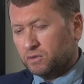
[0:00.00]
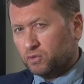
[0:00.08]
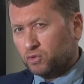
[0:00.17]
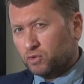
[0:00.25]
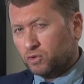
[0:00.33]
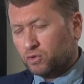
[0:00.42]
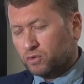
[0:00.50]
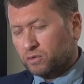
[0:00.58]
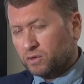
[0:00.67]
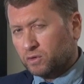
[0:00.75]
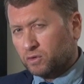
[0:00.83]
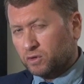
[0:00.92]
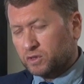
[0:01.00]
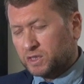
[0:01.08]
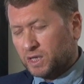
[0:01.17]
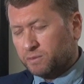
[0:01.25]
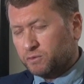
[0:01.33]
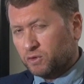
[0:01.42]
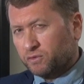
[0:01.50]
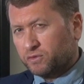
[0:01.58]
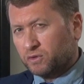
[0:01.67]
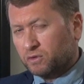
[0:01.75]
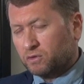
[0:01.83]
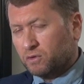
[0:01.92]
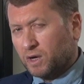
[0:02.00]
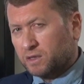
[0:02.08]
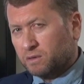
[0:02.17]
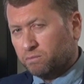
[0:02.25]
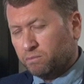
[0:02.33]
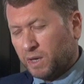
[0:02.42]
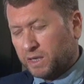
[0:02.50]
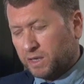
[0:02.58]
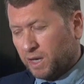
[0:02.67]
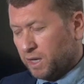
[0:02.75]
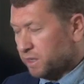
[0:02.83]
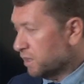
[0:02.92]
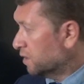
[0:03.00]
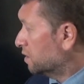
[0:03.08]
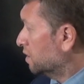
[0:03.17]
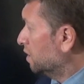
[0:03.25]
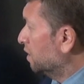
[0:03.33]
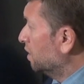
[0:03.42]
to the concept of the quantum mechanics.